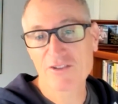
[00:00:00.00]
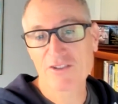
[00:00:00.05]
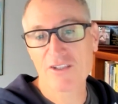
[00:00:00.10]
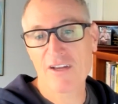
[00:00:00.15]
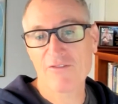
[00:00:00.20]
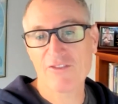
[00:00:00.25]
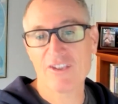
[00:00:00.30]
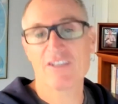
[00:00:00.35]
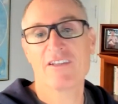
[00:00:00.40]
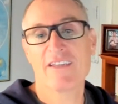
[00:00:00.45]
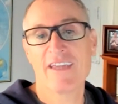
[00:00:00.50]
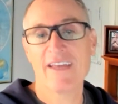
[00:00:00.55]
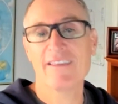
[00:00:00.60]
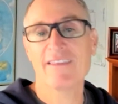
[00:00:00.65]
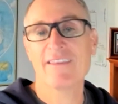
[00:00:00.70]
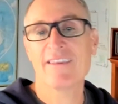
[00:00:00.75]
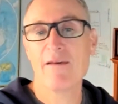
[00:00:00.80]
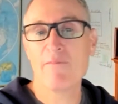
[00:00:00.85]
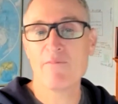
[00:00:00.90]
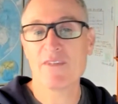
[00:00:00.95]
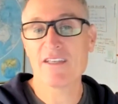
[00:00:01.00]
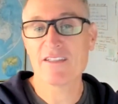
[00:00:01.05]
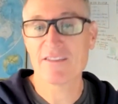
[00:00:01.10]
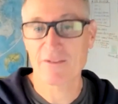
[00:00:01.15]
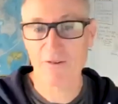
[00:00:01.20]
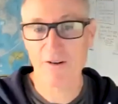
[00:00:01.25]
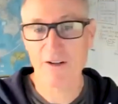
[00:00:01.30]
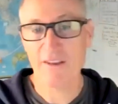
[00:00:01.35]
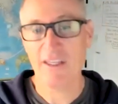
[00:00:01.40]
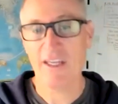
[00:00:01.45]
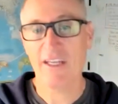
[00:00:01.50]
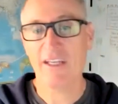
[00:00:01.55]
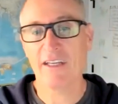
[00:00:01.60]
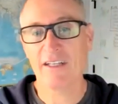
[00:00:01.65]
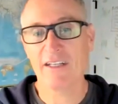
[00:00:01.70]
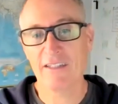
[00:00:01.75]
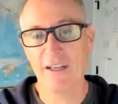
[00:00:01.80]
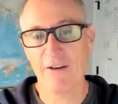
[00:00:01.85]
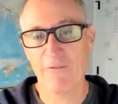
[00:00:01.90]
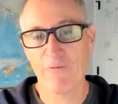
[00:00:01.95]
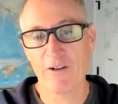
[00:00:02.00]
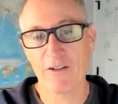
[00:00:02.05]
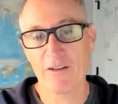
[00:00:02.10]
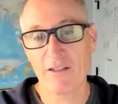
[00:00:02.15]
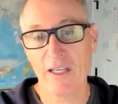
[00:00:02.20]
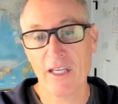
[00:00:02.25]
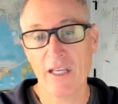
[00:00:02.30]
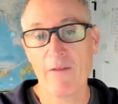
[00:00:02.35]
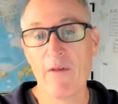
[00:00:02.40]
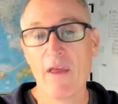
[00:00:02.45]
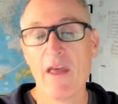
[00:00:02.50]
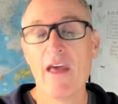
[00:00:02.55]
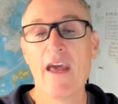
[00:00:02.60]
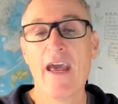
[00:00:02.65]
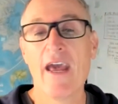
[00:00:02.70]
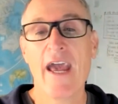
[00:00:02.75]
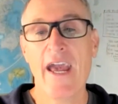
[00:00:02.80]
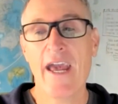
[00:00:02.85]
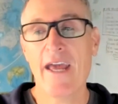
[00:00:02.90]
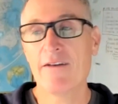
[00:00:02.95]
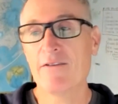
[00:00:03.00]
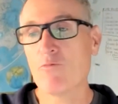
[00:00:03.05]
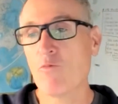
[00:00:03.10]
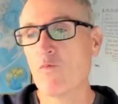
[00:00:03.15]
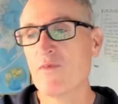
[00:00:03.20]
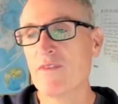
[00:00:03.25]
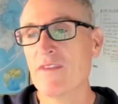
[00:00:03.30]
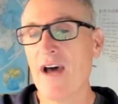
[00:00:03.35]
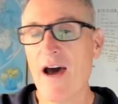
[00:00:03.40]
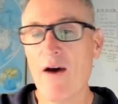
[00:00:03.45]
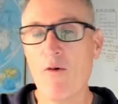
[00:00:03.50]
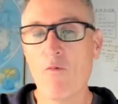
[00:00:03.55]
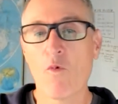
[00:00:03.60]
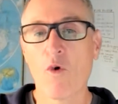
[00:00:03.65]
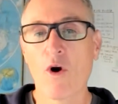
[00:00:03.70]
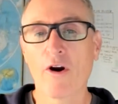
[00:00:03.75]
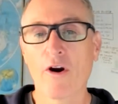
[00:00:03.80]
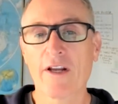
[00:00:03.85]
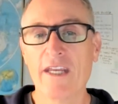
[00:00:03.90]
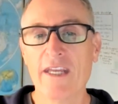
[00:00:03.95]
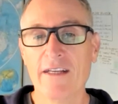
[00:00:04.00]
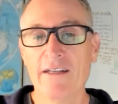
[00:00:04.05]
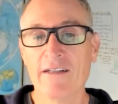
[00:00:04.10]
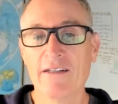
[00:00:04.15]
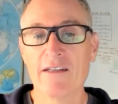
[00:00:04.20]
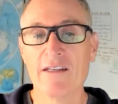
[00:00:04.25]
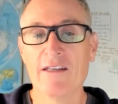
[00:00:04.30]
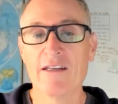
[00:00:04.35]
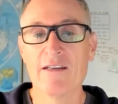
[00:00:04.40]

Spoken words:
So you have to get them to start thinking differently and not working